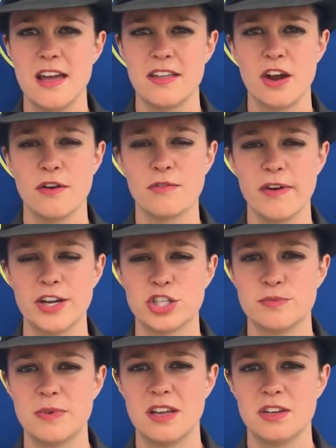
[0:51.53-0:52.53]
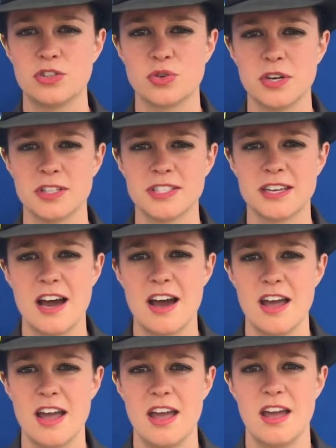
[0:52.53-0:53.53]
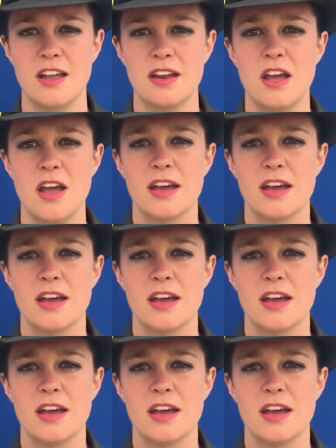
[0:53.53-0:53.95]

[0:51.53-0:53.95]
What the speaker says: And then our freshmen, Jordan Scott and